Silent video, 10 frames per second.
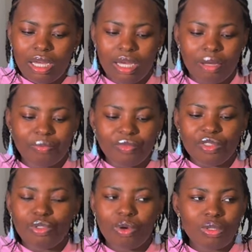
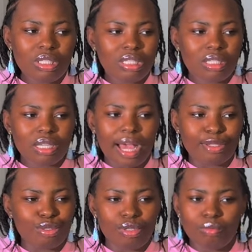Don't
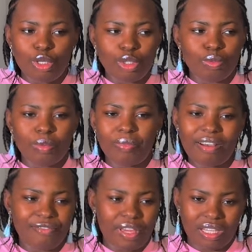assume it will be
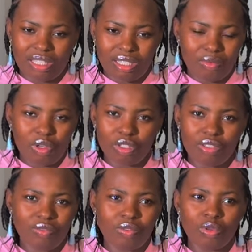perfect
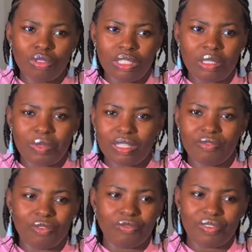because you've known this
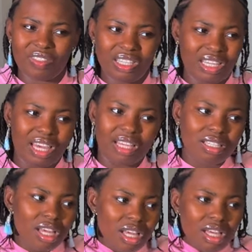person for 15 years.